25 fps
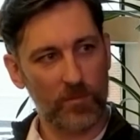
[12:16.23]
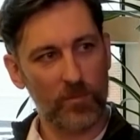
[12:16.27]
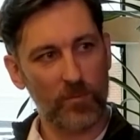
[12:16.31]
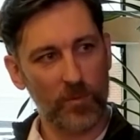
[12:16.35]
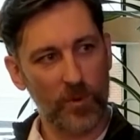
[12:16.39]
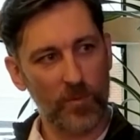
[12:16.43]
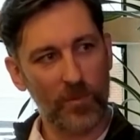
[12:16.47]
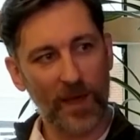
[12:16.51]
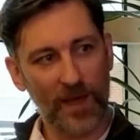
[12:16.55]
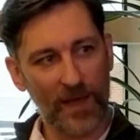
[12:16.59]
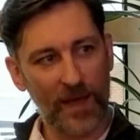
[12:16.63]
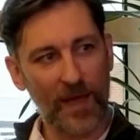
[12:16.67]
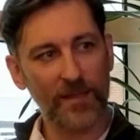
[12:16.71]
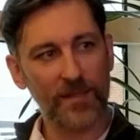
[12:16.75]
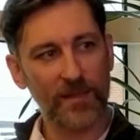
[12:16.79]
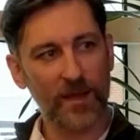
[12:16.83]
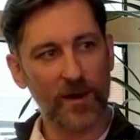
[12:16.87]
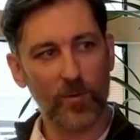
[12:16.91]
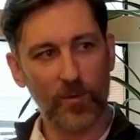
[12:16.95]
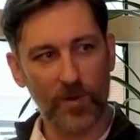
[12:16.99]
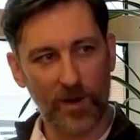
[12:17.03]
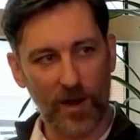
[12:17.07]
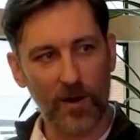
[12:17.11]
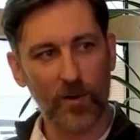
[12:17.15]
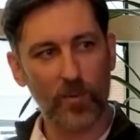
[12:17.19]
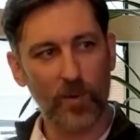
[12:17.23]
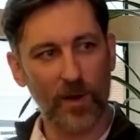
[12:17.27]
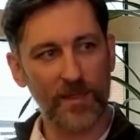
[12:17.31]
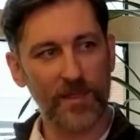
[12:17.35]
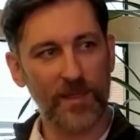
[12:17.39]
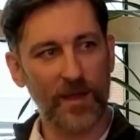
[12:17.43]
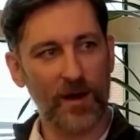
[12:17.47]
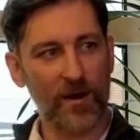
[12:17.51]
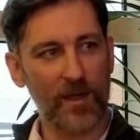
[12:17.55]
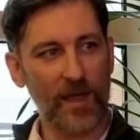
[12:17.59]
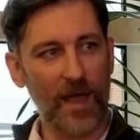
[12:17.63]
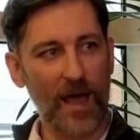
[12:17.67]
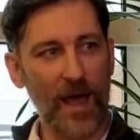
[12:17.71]
we may get there. We're not quite
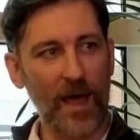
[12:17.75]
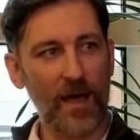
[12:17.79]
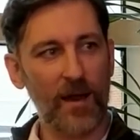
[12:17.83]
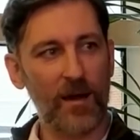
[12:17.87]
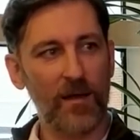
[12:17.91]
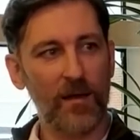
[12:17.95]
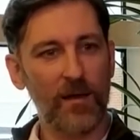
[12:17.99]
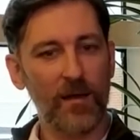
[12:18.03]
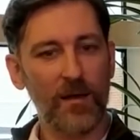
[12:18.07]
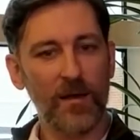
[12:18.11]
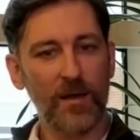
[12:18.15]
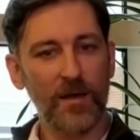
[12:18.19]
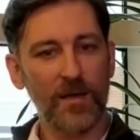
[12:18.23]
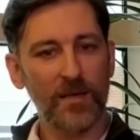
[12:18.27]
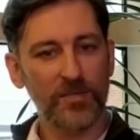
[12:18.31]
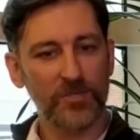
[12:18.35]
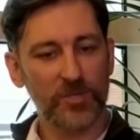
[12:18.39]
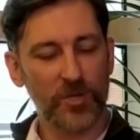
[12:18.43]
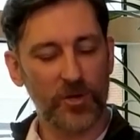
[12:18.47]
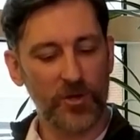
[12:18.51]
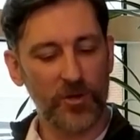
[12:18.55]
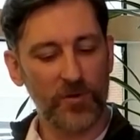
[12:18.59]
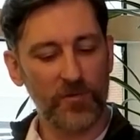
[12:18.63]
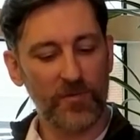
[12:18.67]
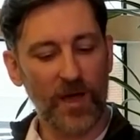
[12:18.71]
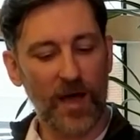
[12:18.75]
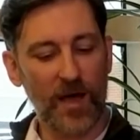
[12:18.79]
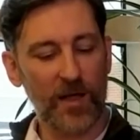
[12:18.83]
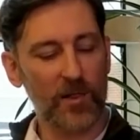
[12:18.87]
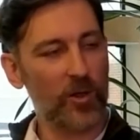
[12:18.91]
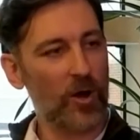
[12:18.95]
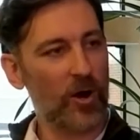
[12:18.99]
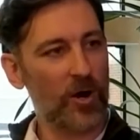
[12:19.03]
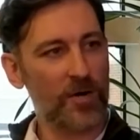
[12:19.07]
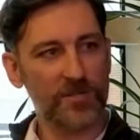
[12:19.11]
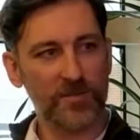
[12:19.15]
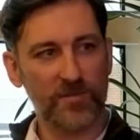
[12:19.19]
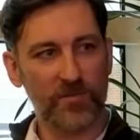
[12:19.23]
there yet. So you've got a
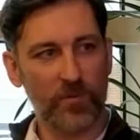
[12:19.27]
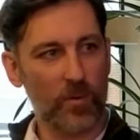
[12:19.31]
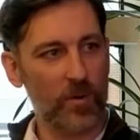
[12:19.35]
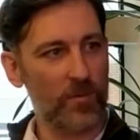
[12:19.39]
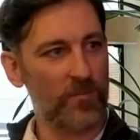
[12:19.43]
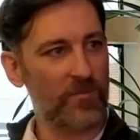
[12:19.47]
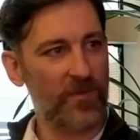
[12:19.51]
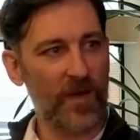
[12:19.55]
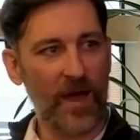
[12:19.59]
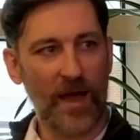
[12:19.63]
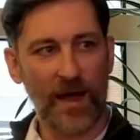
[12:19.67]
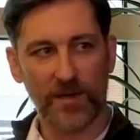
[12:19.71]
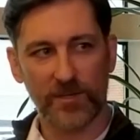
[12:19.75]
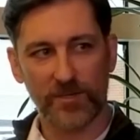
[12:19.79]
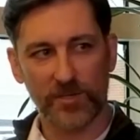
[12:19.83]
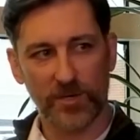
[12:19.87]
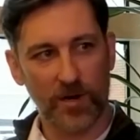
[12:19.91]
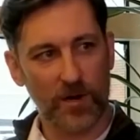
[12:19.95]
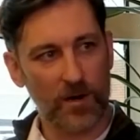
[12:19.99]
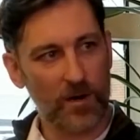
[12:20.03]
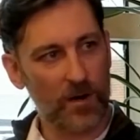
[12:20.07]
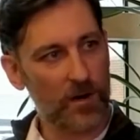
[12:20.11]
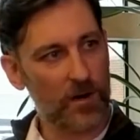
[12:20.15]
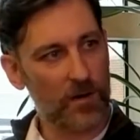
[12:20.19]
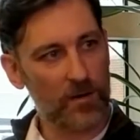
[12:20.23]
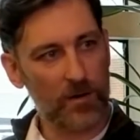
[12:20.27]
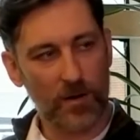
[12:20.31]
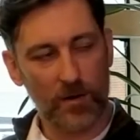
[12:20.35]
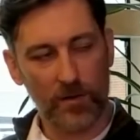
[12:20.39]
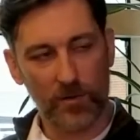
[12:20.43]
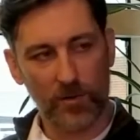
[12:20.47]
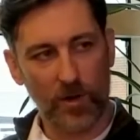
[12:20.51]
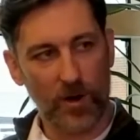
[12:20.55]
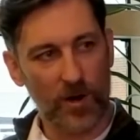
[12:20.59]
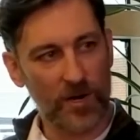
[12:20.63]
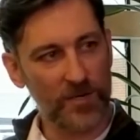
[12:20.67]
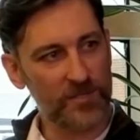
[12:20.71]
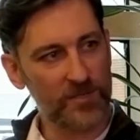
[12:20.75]
large form factor, a
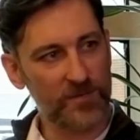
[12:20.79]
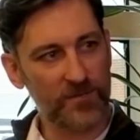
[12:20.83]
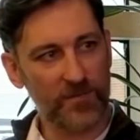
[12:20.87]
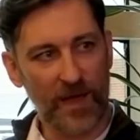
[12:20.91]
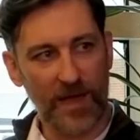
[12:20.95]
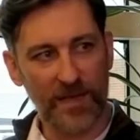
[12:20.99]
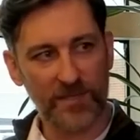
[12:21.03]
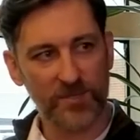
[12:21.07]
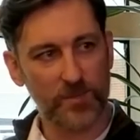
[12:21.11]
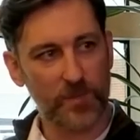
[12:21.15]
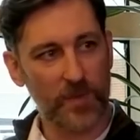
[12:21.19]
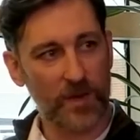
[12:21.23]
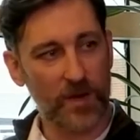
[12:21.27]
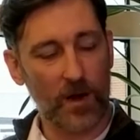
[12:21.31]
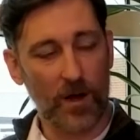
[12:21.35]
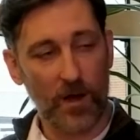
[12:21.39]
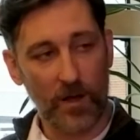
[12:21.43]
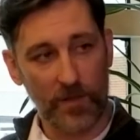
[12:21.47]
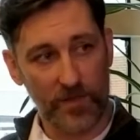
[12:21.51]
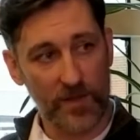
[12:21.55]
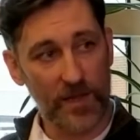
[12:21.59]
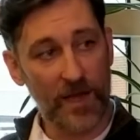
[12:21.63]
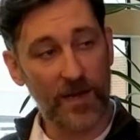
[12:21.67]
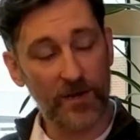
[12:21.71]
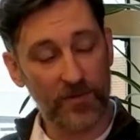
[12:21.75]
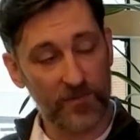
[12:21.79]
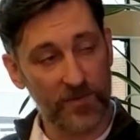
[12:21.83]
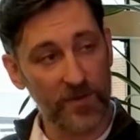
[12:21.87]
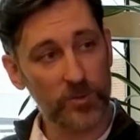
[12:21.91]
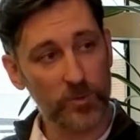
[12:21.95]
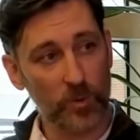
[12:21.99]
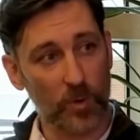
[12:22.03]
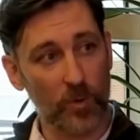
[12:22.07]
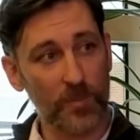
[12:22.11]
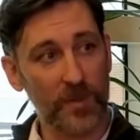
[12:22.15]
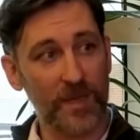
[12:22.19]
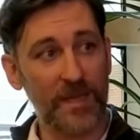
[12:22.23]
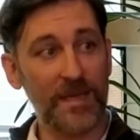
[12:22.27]
large investment on the
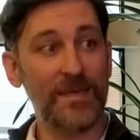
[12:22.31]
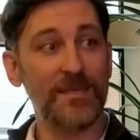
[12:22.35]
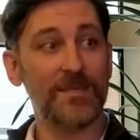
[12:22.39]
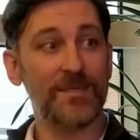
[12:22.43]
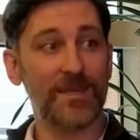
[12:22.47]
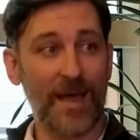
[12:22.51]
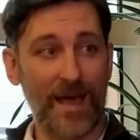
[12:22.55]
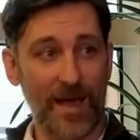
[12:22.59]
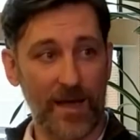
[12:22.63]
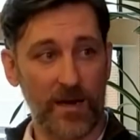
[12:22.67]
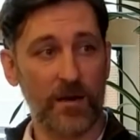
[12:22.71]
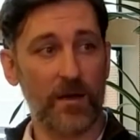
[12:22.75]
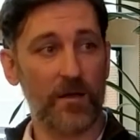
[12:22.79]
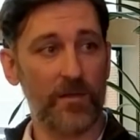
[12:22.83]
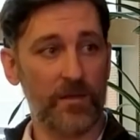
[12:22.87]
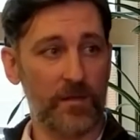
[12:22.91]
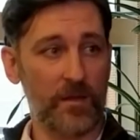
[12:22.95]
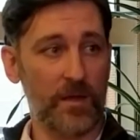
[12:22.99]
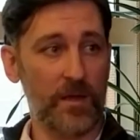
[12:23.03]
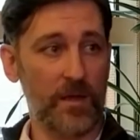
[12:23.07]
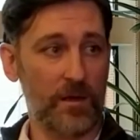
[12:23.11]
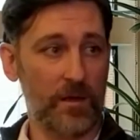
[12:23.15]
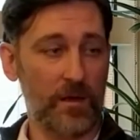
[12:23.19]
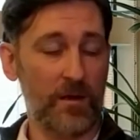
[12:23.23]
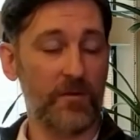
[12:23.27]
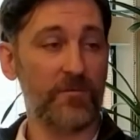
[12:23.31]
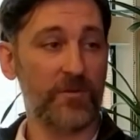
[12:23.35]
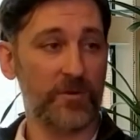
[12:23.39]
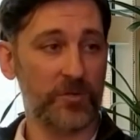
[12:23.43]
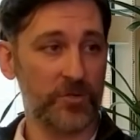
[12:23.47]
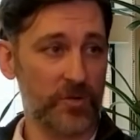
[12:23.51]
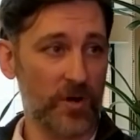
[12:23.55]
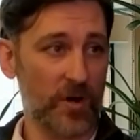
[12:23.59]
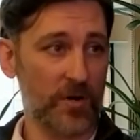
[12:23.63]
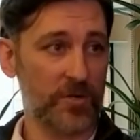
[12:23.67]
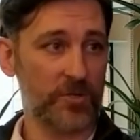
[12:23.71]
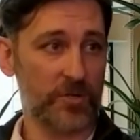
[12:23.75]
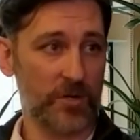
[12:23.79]
individual piece and on the
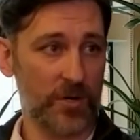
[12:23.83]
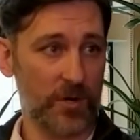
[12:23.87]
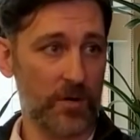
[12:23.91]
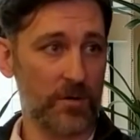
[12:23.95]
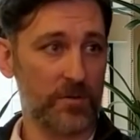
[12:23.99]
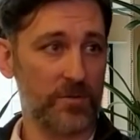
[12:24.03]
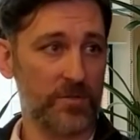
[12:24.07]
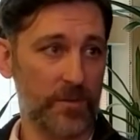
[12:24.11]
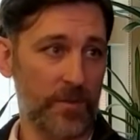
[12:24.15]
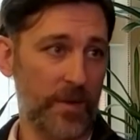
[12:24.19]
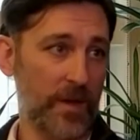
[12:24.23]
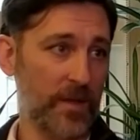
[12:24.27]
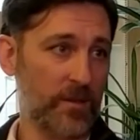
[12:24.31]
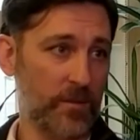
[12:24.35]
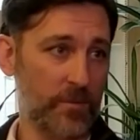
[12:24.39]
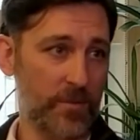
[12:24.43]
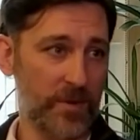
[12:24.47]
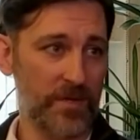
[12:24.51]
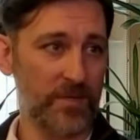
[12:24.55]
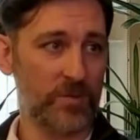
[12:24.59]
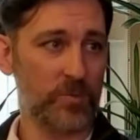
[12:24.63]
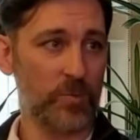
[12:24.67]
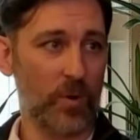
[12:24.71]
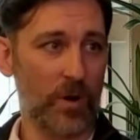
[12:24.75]
infrastructure to make the piece